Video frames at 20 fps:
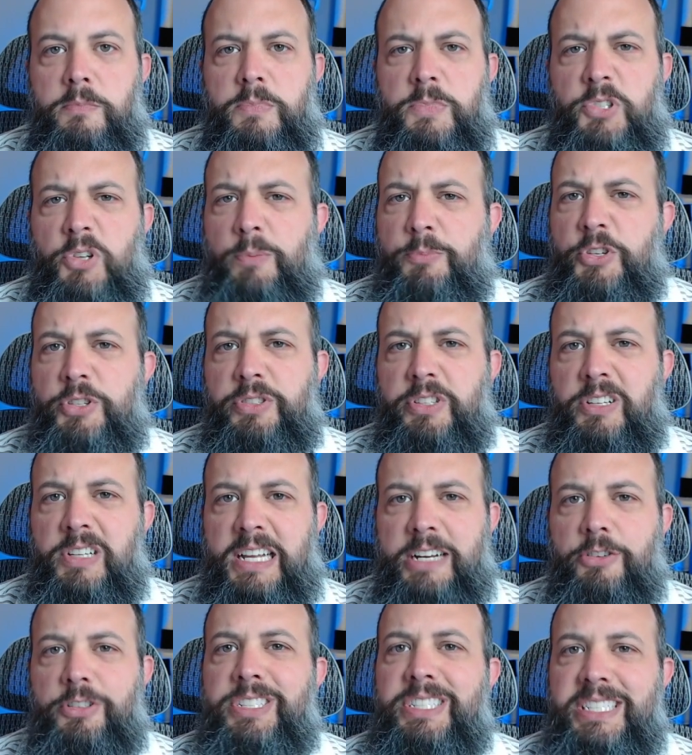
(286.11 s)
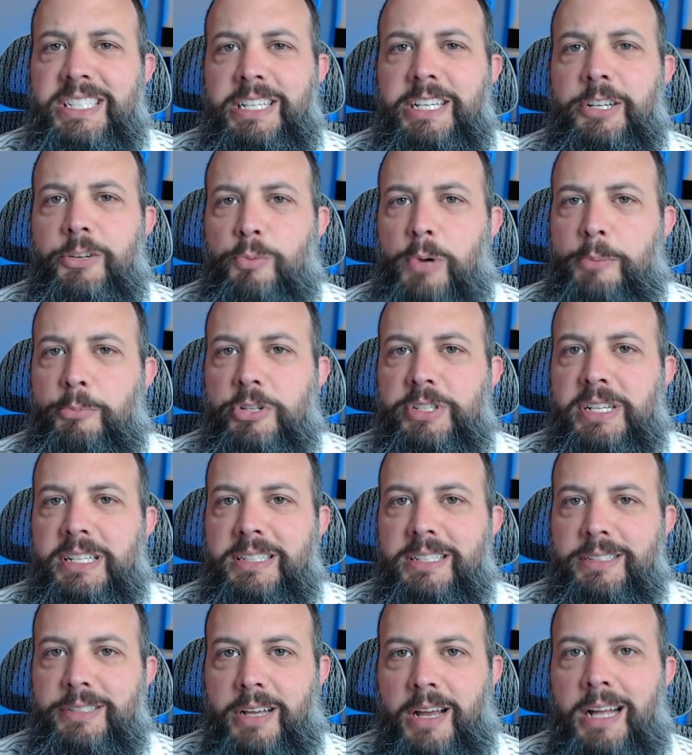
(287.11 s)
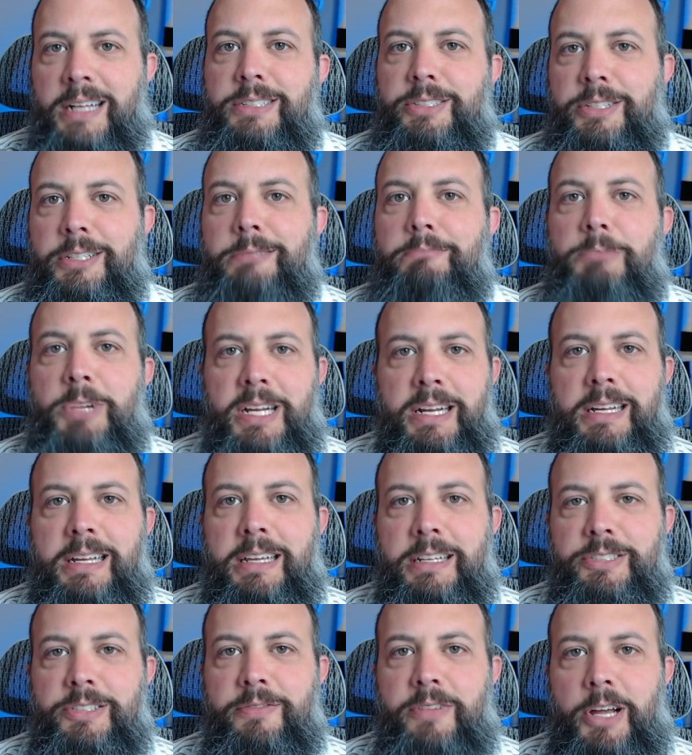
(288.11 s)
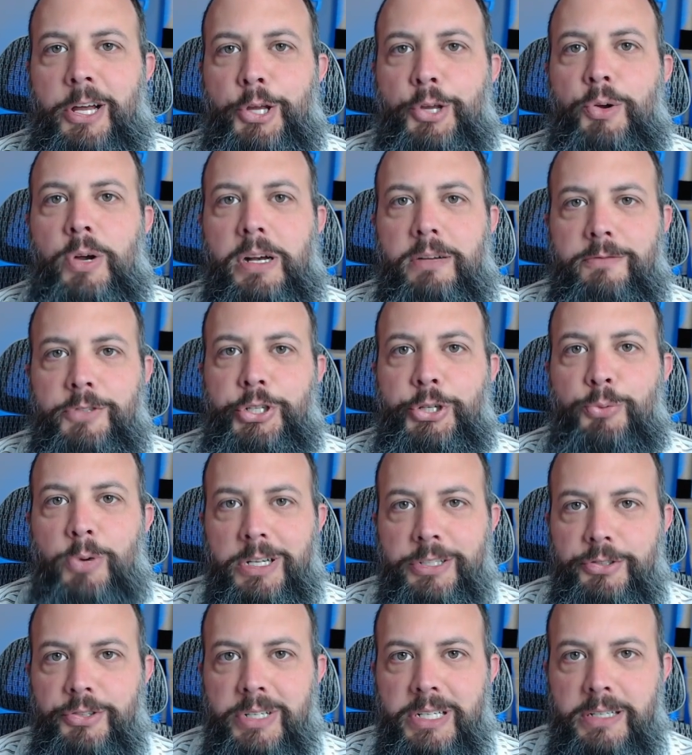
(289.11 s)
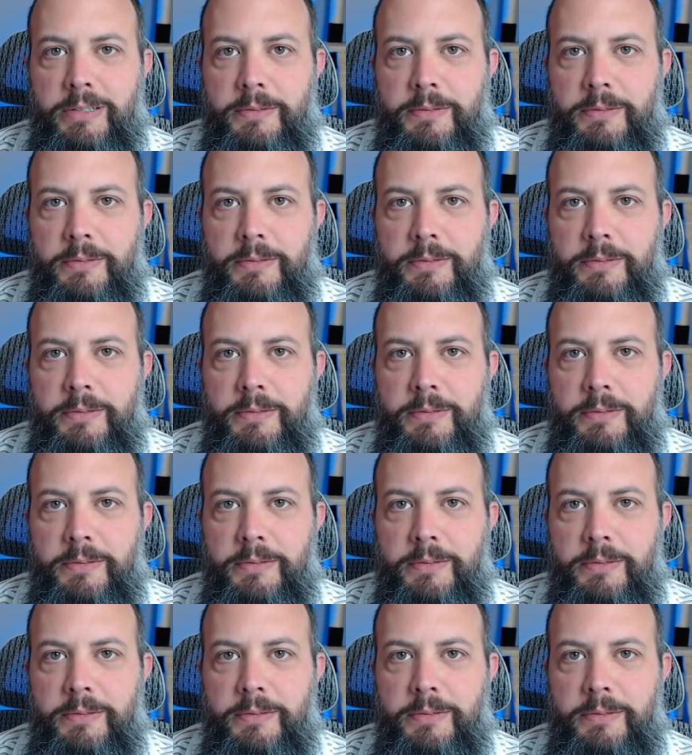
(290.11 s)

So I'm using the letter C to represent this constant, and it gets a value of two hundred.